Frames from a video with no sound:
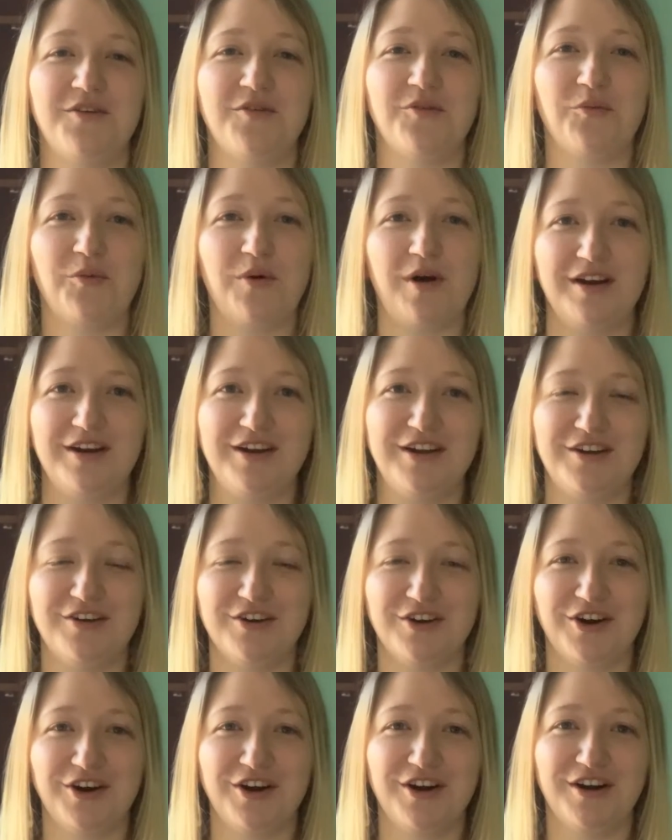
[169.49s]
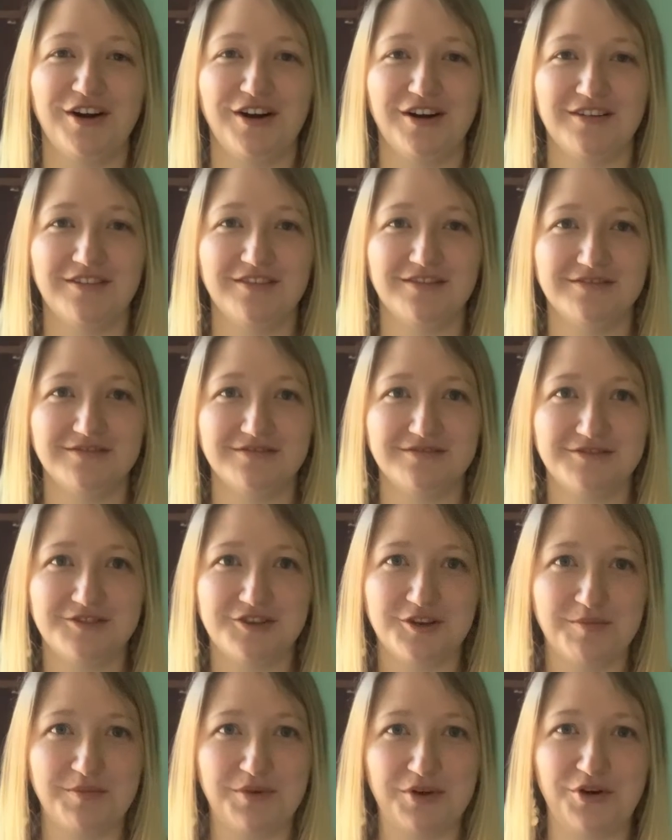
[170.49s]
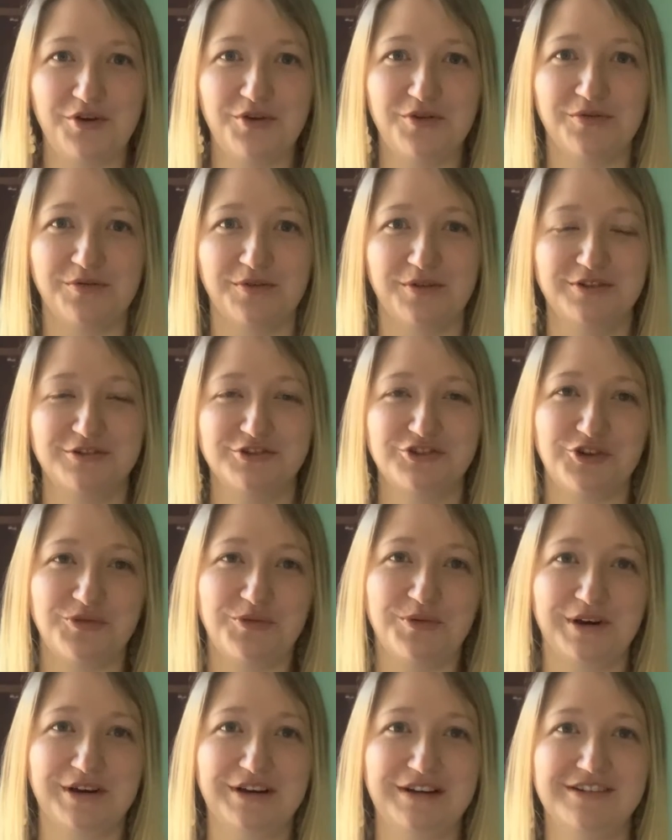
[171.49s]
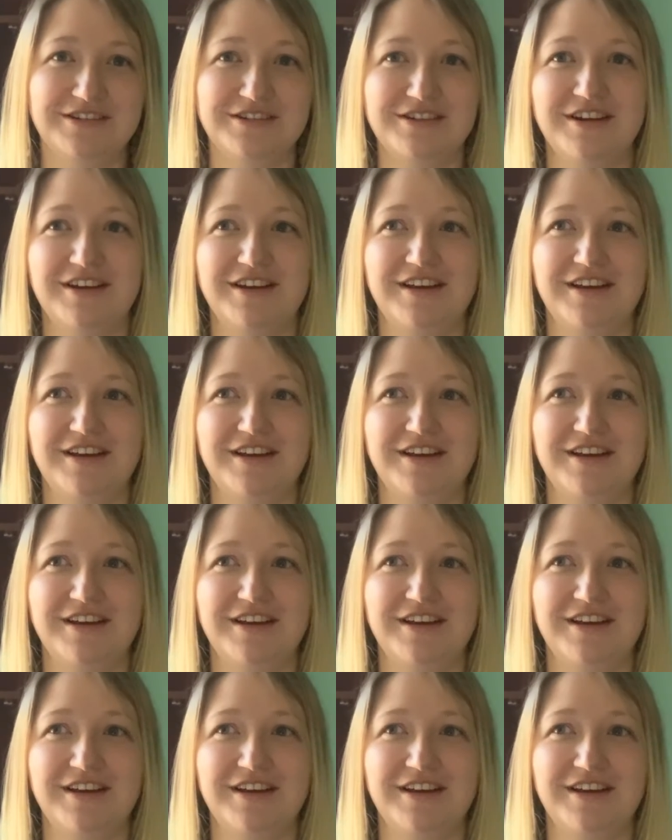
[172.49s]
wanted her to move, she wouldn't,